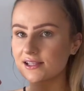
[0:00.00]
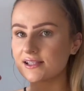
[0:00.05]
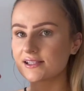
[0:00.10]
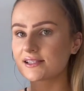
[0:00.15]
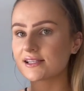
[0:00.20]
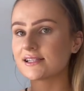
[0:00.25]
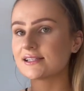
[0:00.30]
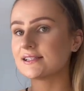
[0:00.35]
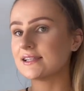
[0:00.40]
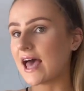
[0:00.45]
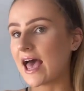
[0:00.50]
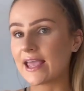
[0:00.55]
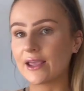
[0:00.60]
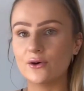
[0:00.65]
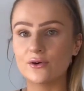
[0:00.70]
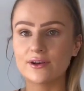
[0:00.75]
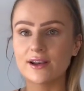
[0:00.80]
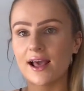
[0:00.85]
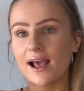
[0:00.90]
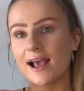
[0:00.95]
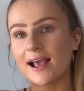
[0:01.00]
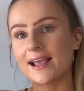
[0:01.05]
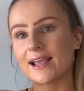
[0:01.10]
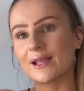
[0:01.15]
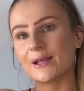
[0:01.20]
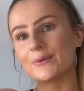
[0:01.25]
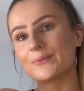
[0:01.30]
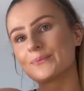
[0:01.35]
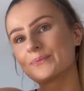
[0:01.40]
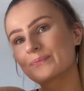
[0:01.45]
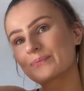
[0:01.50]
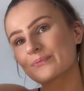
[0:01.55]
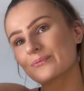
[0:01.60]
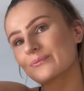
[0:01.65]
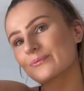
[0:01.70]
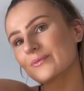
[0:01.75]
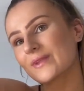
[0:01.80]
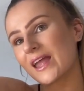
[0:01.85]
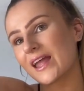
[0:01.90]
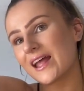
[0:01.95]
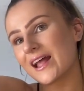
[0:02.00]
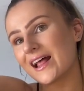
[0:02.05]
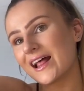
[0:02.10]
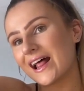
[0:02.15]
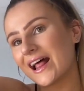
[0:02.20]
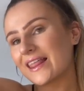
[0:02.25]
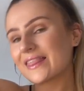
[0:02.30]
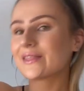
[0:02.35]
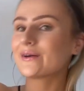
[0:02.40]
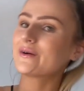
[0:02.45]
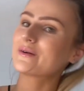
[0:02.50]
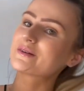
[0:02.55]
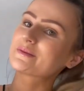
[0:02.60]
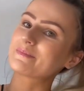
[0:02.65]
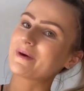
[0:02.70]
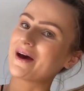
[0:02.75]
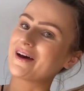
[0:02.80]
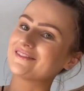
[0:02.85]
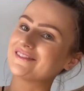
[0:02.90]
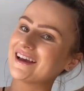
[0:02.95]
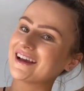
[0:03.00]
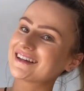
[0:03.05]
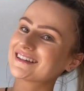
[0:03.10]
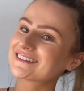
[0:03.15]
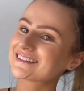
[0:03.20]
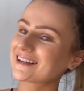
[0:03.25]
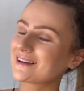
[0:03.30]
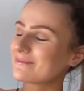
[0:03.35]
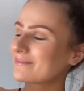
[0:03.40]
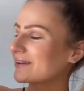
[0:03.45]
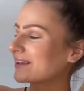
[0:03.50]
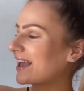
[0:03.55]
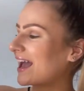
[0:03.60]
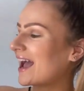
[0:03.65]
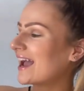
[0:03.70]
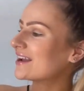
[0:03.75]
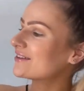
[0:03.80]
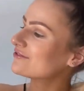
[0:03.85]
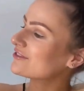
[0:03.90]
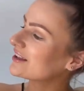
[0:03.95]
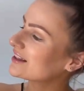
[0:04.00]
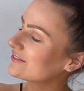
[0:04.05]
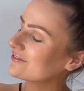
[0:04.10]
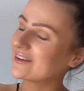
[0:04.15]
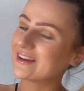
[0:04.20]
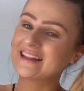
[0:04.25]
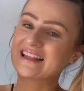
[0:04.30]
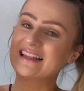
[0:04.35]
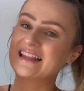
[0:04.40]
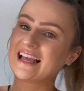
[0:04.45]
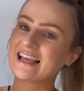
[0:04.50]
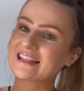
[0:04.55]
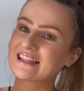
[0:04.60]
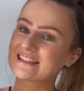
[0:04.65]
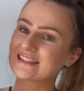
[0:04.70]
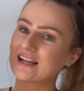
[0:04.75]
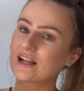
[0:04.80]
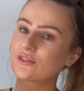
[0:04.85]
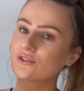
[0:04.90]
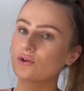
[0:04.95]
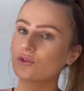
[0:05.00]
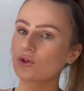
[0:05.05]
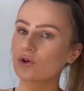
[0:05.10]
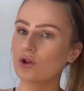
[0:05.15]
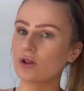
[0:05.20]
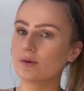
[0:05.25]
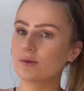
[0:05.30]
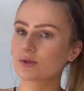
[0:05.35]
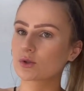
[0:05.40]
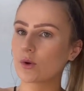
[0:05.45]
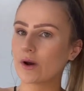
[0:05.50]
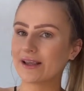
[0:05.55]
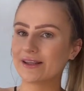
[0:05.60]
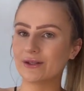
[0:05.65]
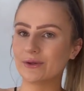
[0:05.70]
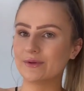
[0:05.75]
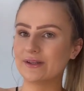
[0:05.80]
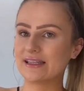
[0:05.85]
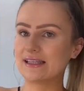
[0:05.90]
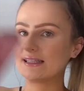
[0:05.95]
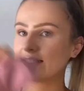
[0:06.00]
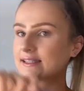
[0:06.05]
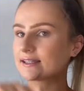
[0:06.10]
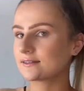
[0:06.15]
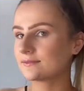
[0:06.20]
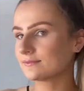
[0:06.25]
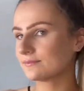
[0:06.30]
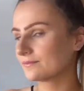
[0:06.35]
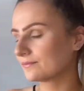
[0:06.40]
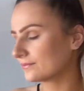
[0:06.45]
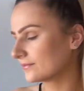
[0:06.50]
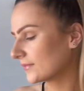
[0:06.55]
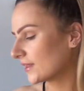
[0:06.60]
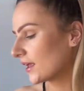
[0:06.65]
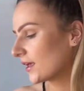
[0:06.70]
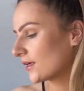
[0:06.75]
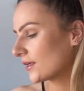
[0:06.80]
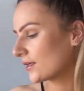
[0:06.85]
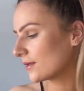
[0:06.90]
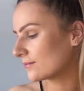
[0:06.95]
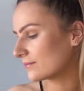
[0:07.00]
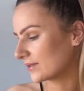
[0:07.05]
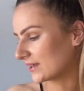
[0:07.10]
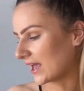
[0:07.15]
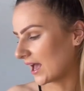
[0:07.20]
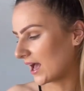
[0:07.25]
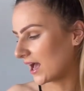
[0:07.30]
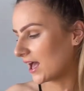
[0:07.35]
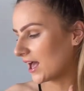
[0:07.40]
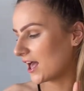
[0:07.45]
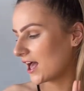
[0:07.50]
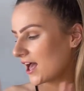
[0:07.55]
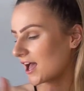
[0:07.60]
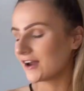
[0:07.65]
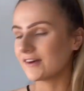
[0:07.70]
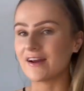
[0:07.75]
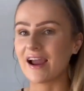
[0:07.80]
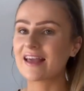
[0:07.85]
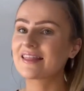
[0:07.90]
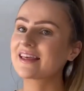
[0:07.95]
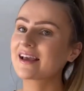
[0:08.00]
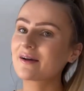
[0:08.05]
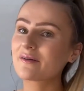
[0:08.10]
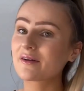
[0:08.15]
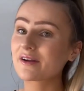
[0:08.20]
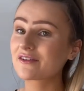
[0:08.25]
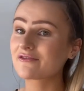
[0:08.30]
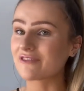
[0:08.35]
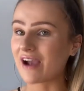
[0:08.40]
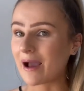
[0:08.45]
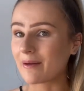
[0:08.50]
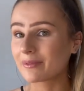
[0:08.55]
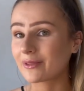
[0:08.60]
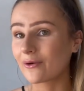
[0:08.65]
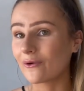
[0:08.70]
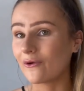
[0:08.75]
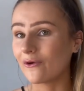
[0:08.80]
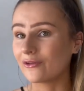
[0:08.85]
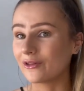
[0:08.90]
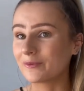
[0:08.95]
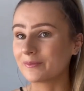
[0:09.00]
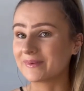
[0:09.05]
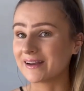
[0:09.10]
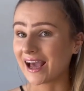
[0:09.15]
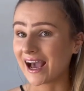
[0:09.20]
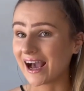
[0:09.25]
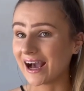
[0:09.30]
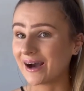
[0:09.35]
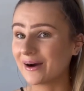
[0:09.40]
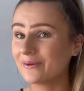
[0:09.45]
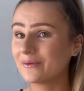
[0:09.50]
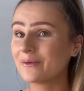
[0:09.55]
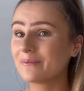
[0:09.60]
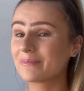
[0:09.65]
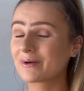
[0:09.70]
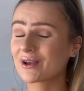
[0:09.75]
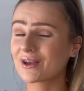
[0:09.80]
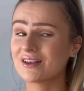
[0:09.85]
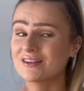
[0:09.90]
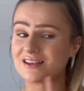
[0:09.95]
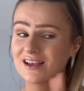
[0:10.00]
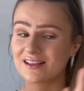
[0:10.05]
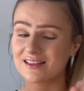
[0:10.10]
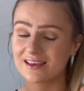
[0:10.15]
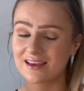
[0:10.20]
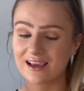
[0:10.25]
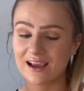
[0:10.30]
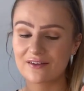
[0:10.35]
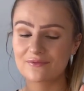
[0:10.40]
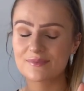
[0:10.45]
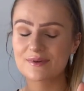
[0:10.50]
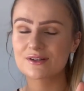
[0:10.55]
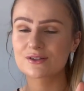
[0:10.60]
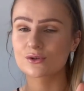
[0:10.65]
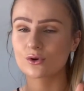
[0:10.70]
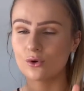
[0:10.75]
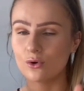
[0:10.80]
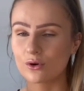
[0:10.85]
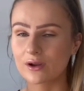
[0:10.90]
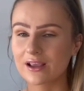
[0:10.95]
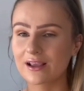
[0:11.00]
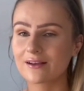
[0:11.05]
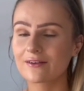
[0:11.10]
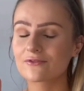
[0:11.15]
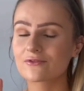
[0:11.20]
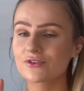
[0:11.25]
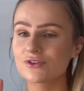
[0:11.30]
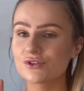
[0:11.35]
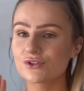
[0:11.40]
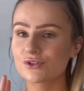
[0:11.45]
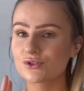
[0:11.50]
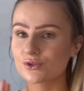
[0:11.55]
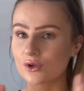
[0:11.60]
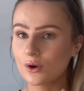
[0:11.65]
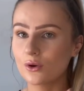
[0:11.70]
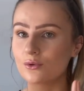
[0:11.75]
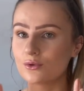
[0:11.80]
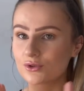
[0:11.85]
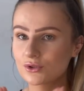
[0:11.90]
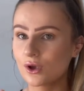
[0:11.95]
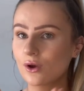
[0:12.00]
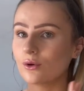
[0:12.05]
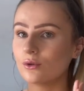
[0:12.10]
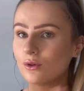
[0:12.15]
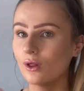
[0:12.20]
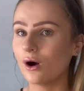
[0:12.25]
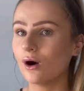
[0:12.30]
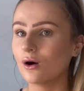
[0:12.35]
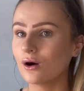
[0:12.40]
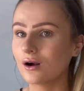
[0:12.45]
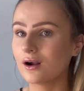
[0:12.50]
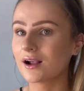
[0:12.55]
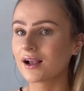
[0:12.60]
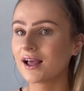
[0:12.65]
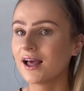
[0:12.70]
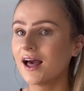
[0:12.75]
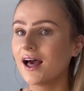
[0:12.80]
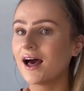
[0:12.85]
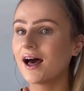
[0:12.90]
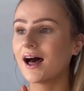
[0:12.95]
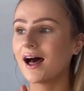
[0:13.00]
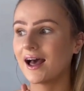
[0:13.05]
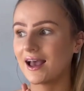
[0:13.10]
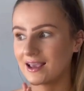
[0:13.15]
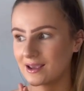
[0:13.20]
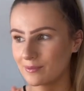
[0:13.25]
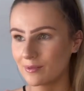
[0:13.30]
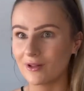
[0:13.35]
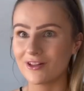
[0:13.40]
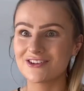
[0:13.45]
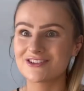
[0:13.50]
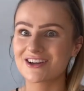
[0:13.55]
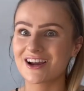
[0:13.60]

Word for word: day or night i thought it was perfect but yeah, I really, really like this and I thought the colour was quite unique. But yeah, I think I'm going to wrap the haul up now because I think I've been talking for so, so long. I apologise.